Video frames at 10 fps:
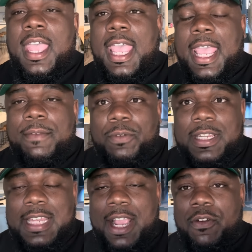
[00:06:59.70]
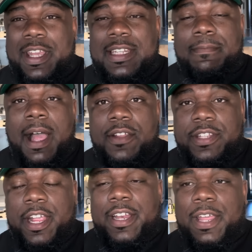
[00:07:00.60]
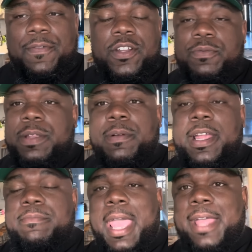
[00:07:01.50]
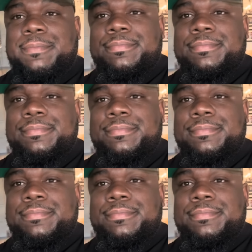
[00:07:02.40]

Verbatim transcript: And when he's not going against Myles Garrett, that first week probably bad.